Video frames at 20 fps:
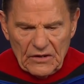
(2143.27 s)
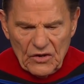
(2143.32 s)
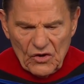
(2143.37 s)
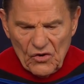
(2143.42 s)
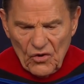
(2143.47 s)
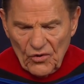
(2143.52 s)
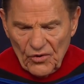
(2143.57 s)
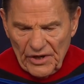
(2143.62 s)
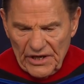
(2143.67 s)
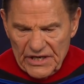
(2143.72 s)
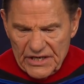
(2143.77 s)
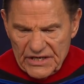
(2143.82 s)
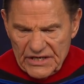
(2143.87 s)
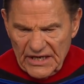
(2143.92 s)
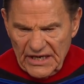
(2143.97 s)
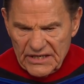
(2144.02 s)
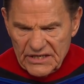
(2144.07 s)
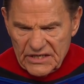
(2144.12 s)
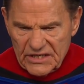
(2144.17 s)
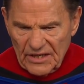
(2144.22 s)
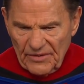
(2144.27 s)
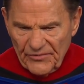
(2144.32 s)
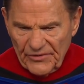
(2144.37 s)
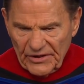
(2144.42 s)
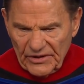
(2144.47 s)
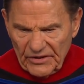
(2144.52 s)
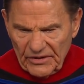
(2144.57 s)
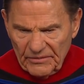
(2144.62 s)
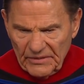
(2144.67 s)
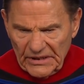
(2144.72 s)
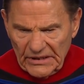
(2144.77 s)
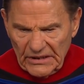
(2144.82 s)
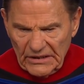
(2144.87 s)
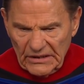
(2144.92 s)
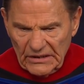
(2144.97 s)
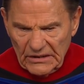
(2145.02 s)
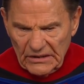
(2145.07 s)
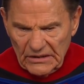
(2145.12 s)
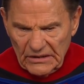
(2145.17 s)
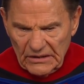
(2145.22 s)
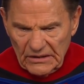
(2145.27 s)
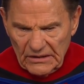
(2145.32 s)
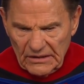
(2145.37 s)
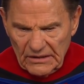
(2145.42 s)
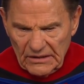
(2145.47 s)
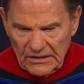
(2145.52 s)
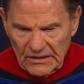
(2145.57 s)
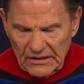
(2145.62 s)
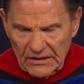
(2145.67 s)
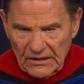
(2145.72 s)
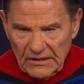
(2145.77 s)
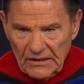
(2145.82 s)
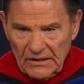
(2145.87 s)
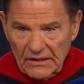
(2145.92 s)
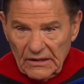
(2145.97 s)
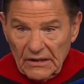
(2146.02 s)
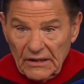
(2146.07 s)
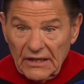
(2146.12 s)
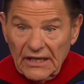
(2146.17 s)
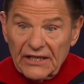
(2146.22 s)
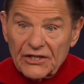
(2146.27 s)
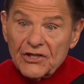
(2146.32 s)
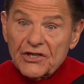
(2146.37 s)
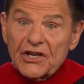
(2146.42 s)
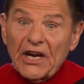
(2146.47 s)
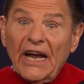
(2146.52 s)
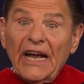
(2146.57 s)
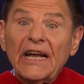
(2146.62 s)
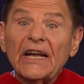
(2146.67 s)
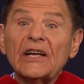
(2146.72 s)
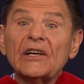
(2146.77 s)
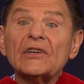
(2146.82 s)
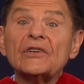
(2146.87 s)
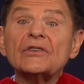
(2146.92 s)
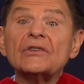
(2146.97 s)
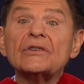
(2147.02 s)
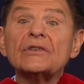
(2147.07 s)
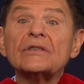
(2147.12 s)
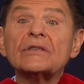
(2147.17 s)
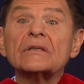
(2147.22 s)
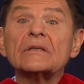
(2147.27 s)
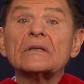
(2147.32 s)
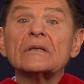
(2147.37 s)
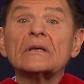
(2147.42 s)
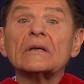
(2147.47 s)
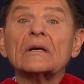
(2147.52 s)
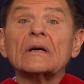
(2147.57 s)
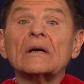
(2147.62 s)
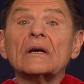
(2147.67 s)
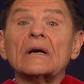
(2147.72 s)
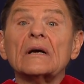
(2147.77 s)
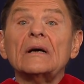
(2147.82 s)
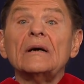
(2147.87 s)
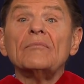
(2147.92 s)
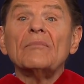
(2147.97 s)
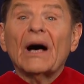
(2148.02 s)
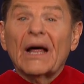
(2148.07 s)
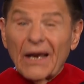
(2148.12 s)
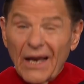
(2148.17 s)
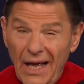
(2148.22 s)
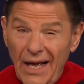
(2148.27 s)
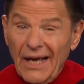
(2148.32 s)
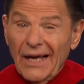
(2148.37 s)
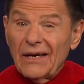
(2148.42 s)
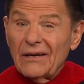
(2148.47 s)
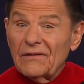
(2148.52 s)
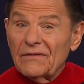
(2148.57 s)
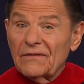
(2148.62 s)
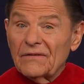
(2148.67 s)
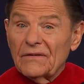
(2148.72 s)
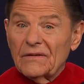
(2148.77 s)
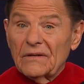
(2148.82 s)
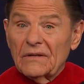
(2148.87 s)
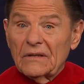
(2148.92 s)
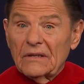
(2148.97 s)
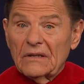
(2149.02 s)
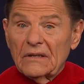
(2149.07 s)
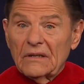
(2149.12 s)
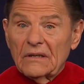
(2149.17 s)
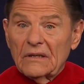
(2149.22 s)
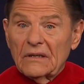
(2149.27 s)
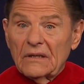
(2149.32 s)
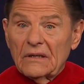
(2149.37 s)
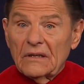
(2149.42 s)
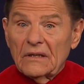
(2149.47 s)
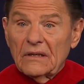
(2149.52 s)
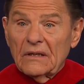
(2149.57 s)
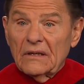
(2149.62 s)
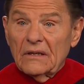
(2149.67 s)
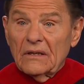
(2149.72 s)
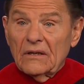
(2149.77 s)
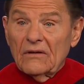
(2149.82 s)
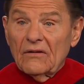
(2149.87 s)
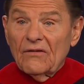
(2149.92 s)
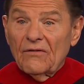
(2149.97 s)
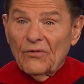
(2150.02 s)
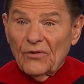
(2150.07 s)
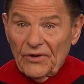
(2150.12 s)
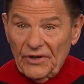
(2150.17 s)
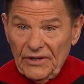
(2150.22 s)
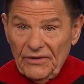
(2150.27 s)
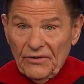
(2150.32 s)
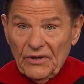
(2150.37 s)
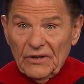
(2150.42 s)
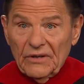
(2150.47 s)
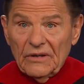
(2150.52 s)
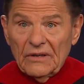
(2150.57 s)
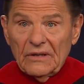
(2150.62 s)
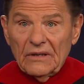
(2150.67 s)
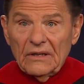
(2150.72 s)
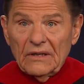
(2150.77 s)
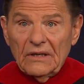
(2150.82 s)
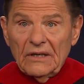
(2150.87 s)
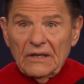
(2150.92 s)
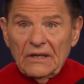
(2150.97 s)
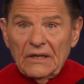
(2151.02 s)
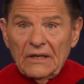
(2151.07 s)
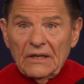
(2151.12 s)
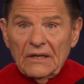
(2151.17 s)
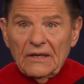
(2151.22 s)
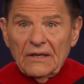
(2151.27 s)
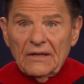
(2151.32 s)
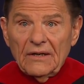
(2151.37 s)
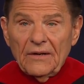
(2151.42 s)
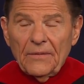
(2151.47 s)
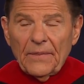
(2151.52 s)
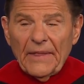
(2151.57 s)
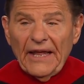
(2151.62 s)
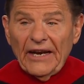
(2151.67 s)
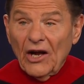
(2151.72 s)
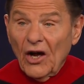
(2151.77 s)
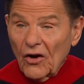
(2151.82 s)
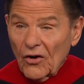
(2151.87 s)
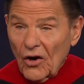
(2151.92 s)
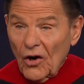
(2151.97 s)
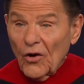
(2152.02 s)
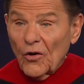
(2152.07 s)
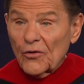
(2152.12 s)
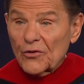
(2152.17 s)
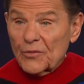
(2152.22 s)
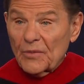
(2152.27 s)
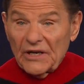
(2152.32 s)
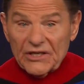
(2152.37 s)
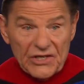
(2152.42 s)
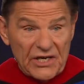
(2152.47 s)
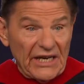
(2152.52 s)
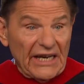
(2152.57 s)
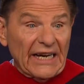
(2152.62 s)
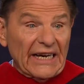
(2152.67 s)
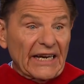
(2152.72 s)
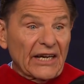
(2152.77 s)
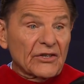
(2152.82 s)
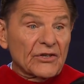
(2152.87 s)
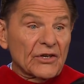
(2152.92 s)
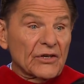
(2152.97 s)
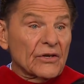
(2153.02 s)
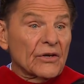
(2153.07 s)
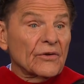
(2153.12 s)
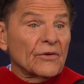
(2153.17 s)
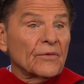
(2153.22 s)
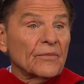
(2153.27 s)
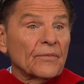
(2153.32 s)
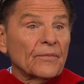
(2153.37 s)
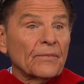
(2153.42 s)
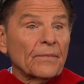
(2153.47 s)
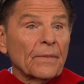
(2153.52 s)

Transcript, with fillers: Gloria said something to me that changed my life forever. And I'll close by saying it to you.